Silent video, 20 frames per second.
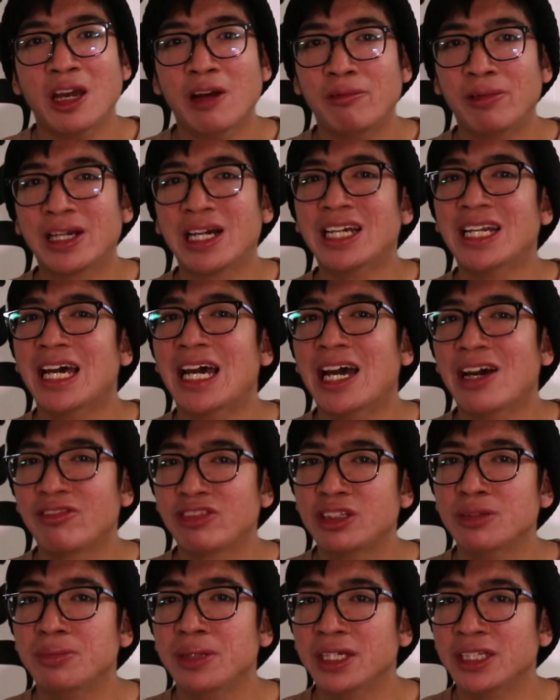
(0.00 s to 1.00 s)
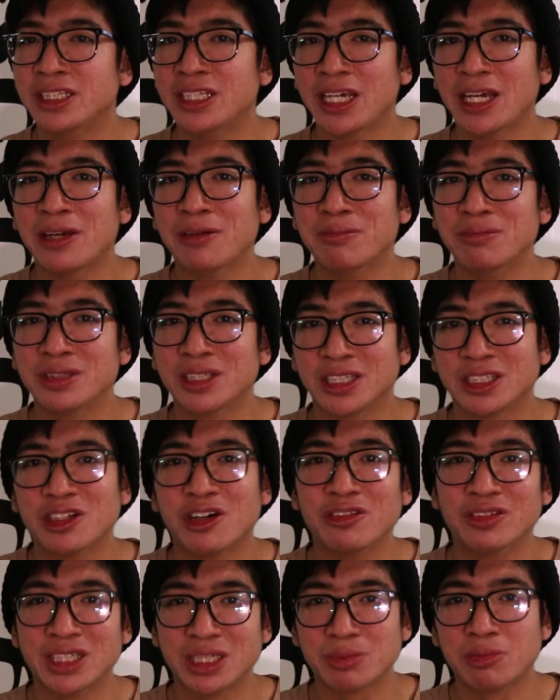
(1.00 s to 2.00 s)
We kind of have to be a team to
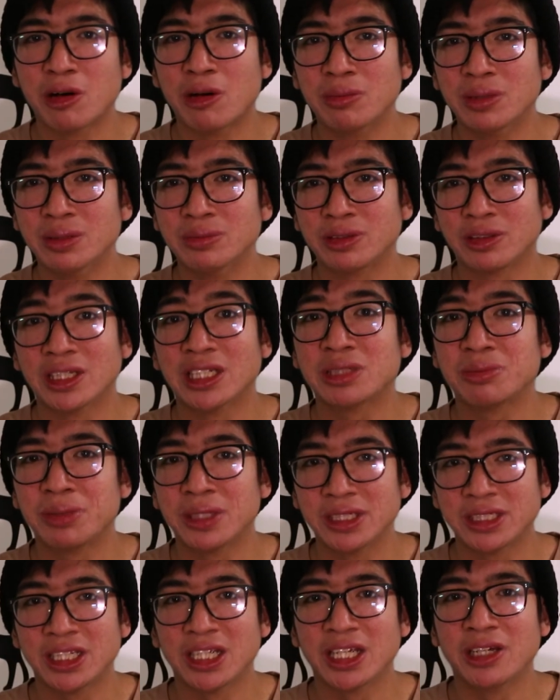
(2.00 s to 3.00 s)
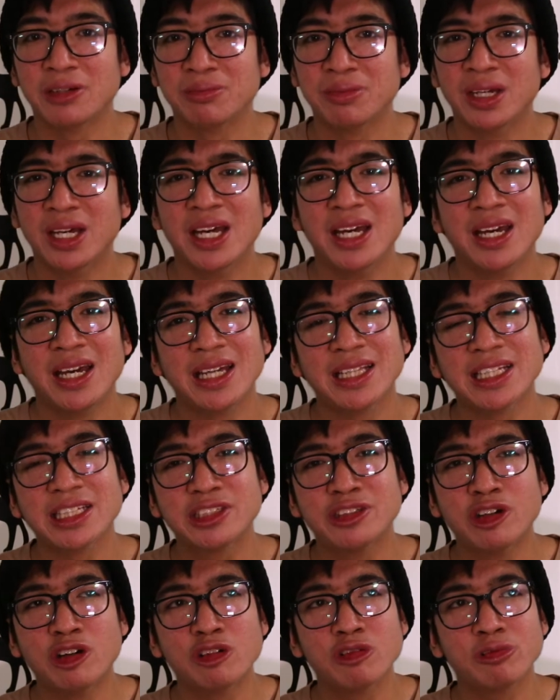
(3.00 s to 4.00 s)
solve this problem, so let's be a team. And
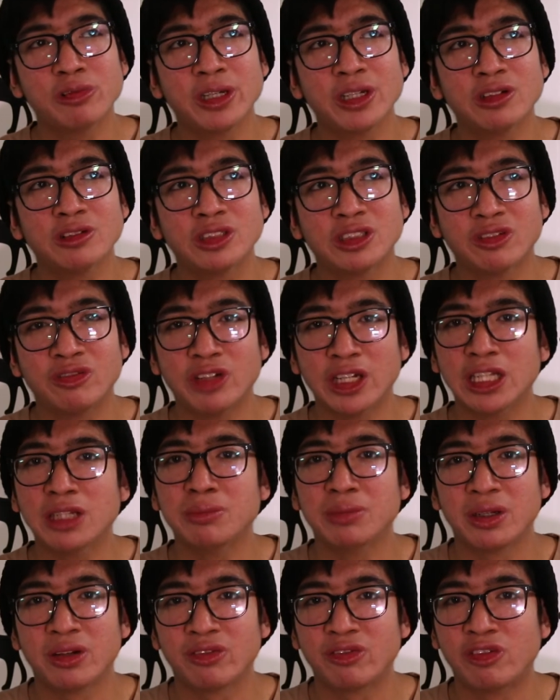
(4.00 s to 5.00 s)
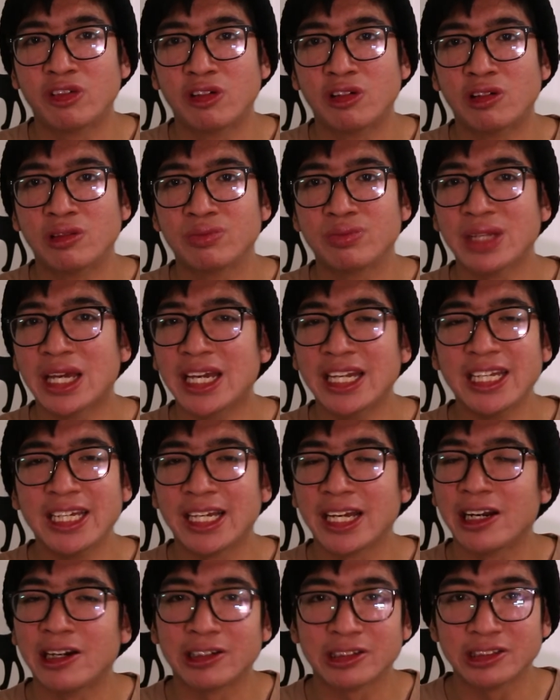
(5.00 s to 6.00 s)
there's no real development for any
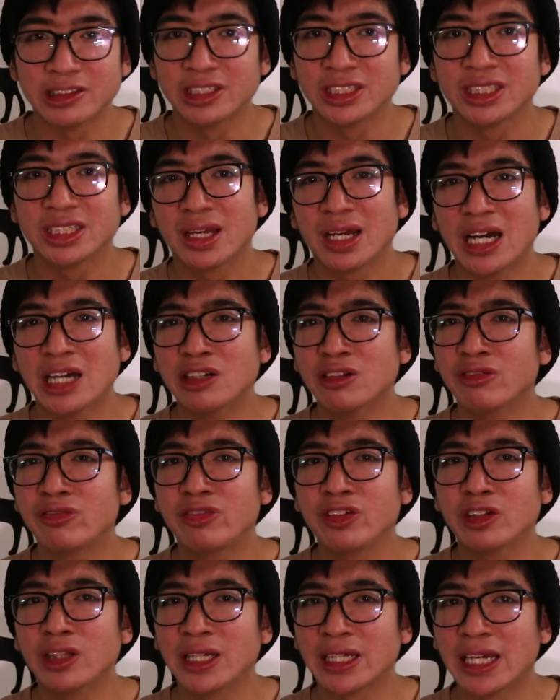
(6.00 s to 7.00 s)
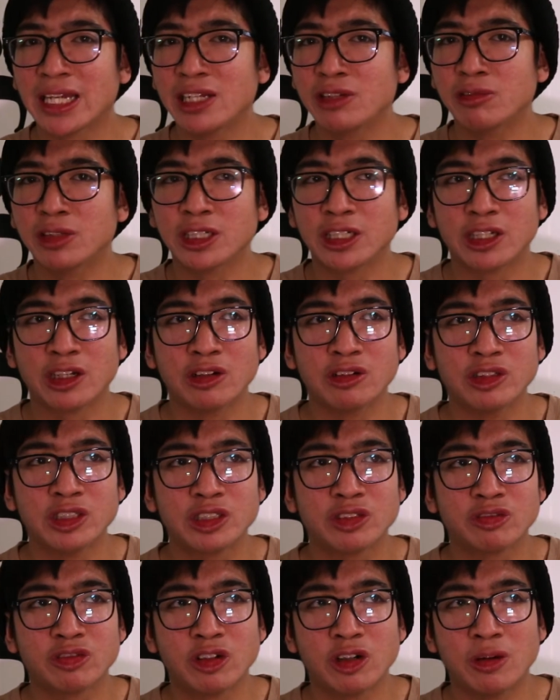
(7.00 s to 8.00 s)
characters. I don't feel like anyone
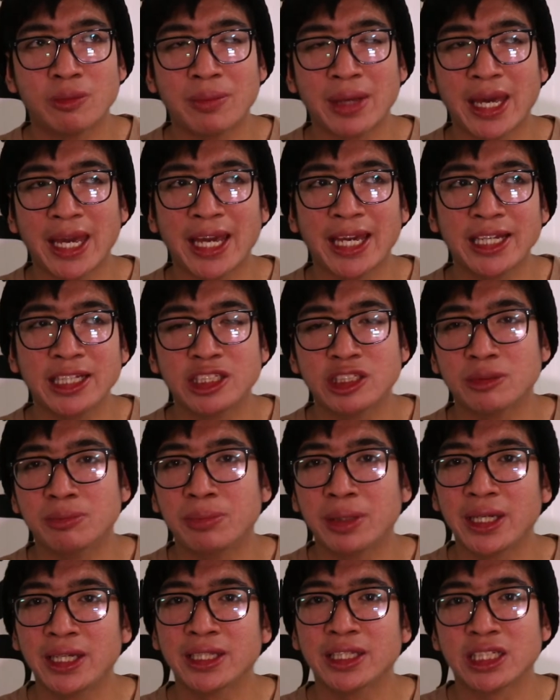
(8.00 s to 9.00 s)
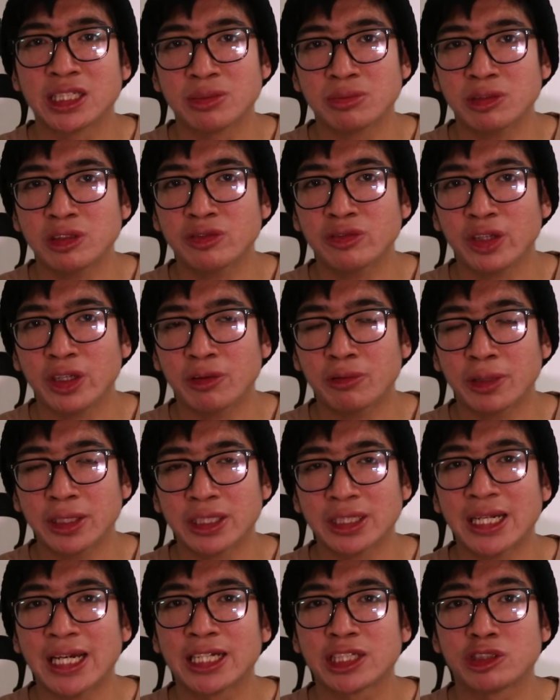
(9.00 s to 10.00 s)
goes from A to B in this movie with
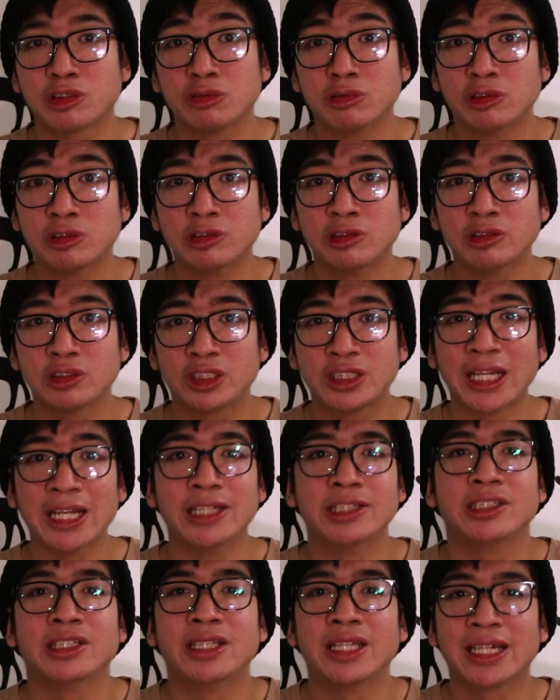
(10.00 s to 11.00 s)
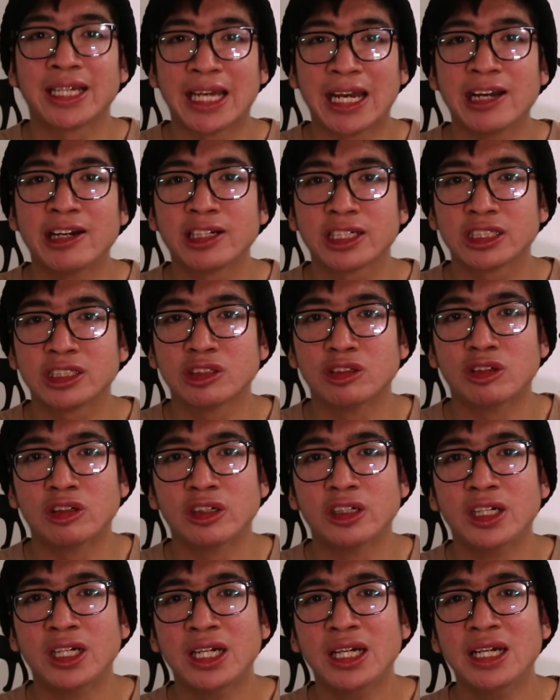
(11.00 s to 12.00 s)
an actual change in their character
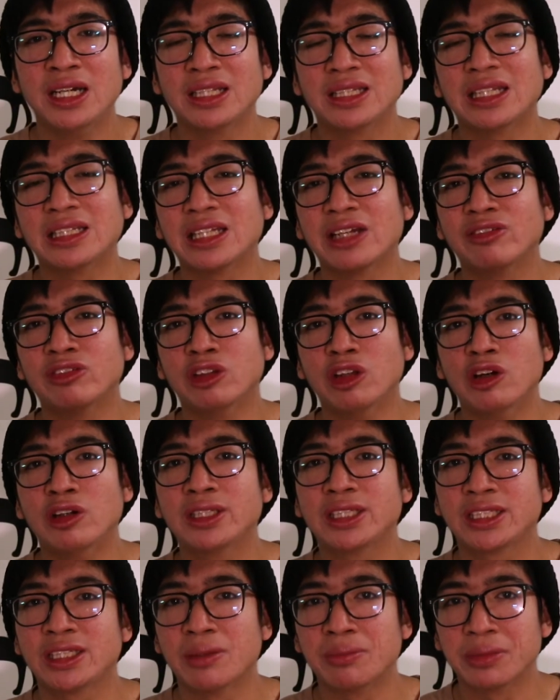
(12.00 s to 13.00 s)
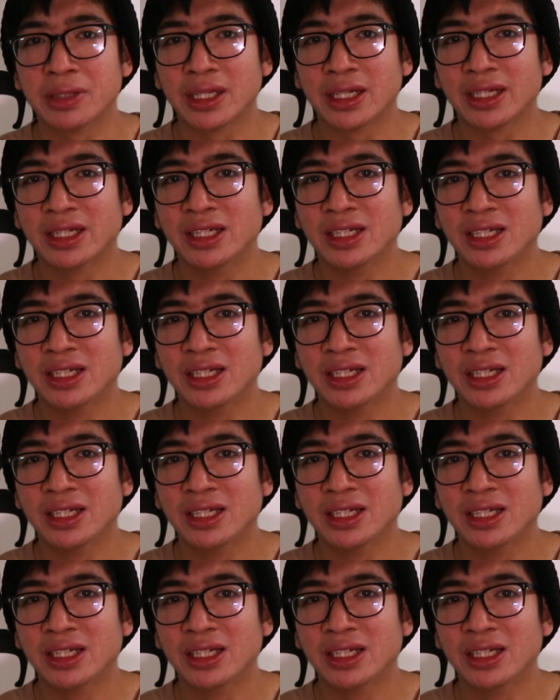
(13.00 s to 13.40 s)
or that they've learned something.